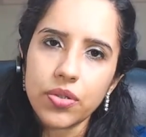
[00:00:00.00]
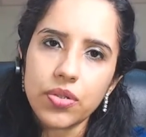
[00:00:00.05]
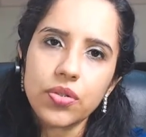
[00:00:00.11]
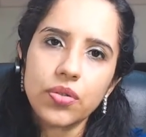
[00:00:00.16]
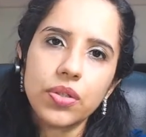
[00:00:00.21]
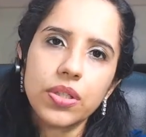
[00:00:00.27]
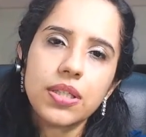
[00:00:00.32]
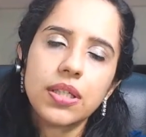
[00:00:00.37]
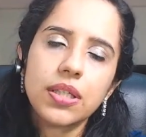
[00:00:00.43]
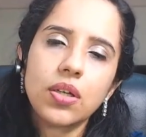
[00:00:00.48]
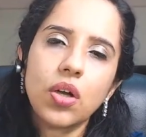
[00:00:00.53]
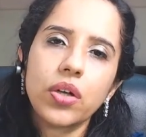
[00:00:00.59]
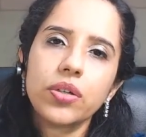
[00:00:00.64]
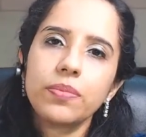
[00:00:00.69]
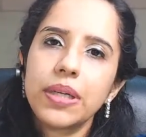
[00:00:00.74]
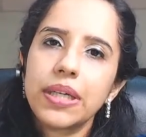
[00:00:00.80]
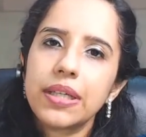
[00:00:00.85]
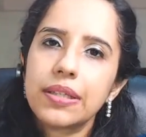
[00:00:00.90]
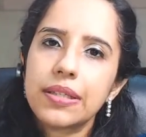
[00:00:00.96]
So it's an
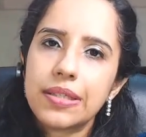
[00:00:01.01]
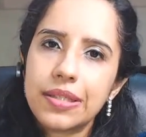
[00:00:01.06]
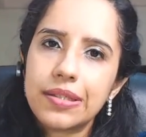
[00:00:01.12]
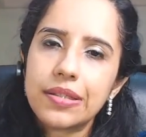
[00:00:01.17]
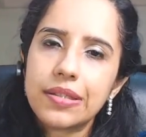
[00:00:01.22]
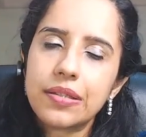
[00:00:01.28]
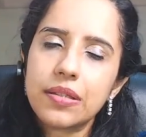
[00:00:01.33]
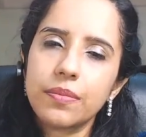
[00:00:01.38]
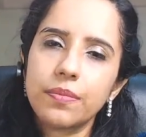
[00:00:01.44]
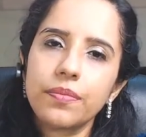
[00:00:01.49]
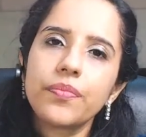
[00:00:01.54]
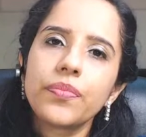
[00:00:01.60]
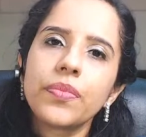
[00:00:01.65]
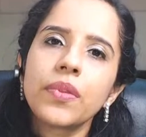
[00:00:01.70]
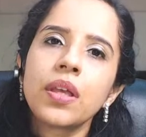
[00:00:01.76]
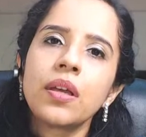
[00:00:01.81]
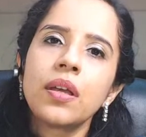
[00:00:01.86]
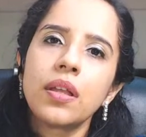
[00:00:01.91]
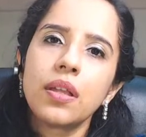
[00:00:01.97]
automated system
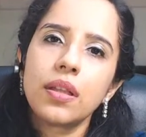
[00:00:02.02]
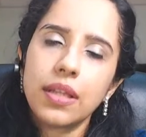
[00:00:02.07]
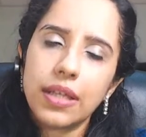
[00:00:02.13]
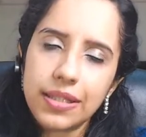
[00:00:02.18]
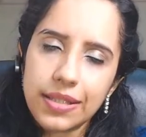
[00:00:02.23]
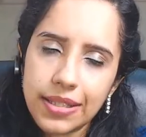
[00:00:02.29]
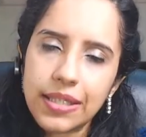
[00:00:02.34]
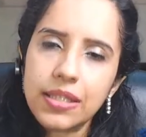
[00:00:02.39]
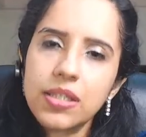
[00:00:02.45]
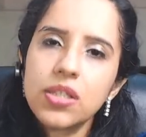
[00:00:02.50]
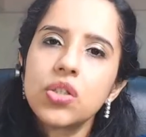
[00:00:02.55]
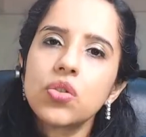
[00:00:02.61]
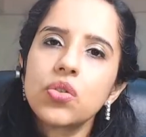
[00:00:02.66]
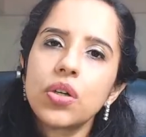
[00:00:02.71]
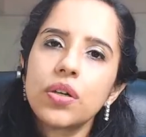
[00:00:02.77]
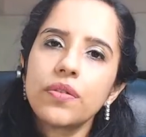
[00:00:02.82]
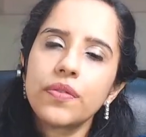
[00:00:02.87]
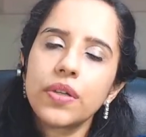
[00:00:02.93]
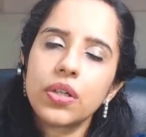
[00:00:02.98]
that sends you
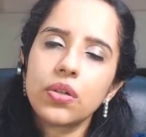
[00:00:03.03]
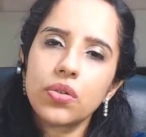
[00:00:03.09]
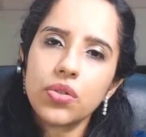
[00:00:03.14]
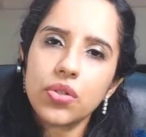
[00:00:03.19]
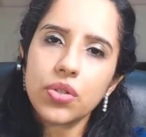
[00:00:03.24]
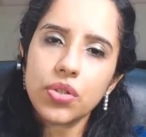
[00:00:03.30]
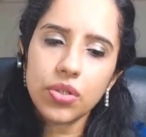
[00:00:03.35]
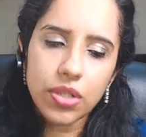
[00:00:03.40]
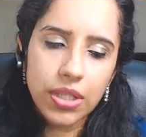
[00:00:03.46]
your videos,